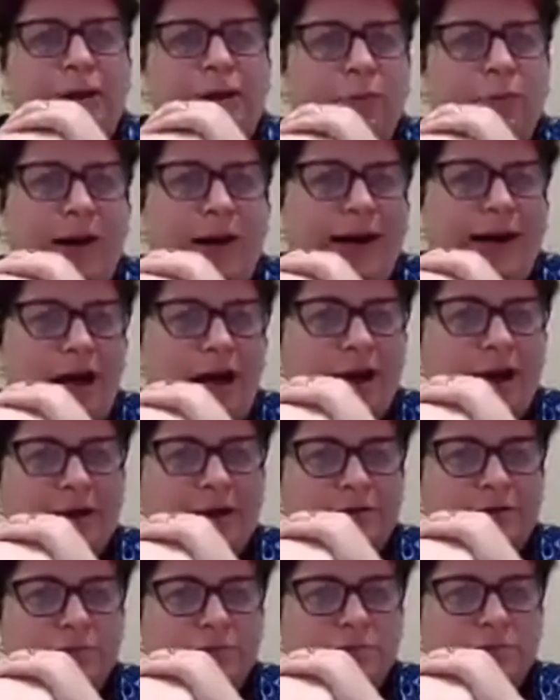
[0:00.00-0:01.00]
Why not?
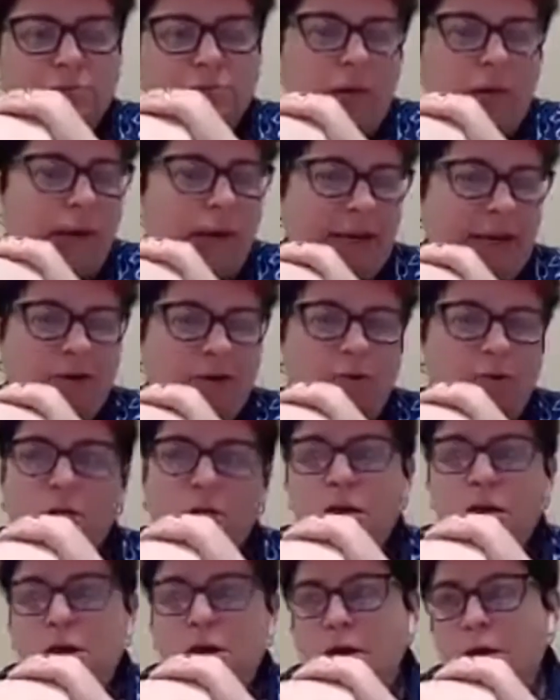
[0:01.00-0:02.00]
I mean,
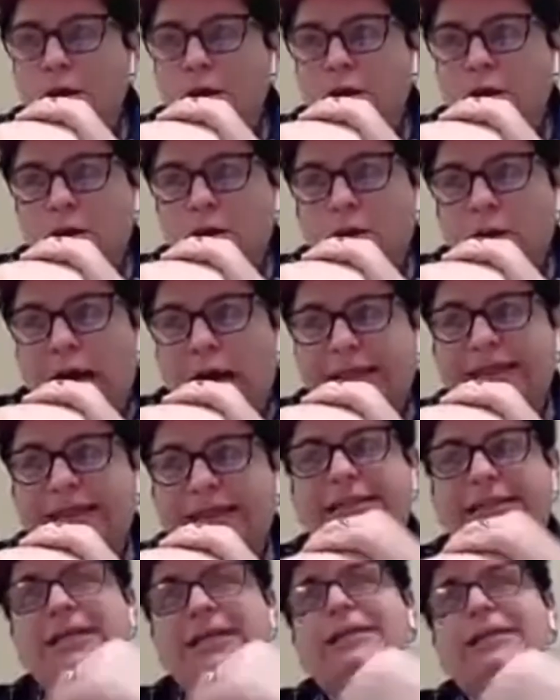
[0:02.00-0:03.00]
I
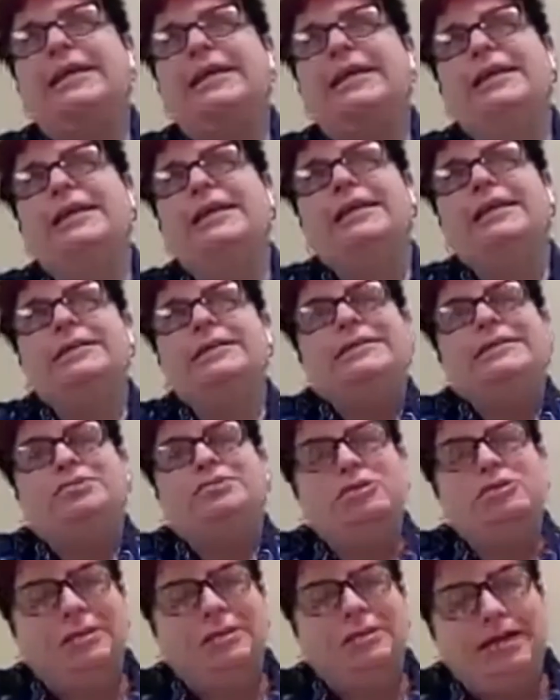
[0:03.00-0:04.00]
think the thing that's
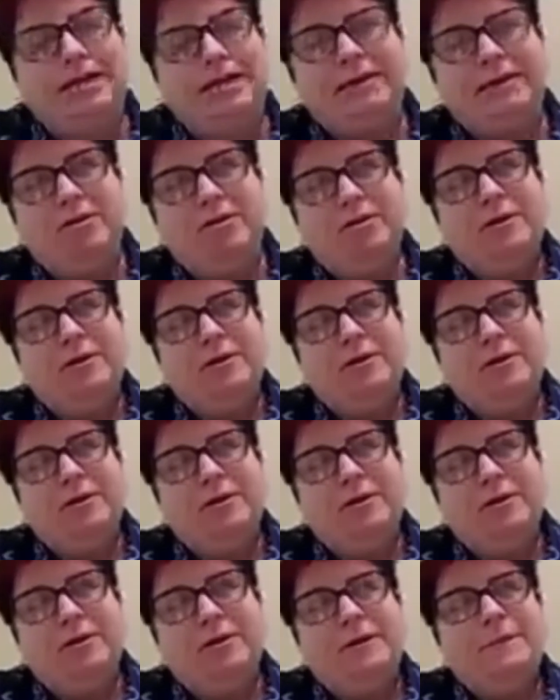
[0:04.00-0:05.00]
interesting,
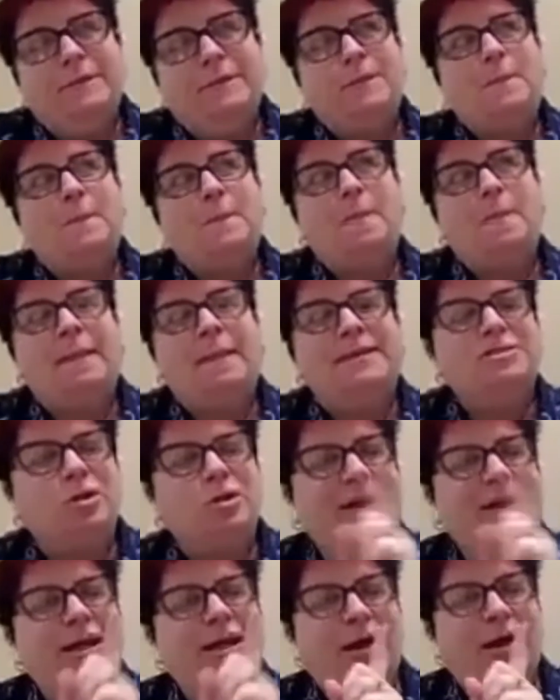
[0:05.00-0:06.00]

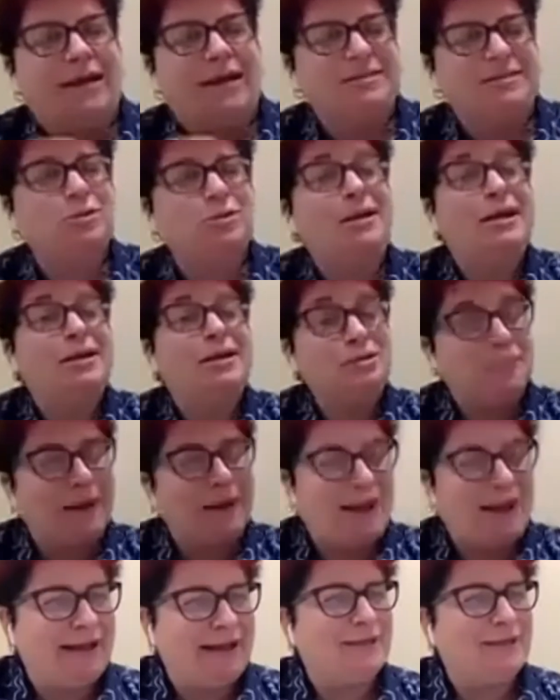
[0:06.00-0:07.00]
so here's
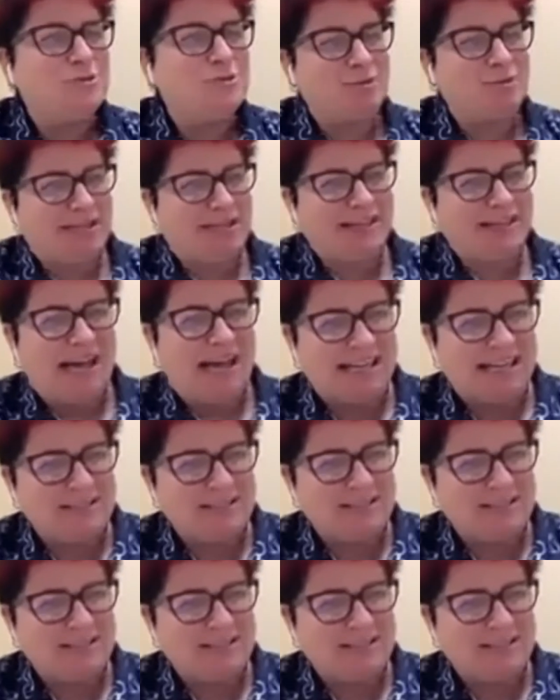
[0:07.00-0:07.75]
my interesting thought.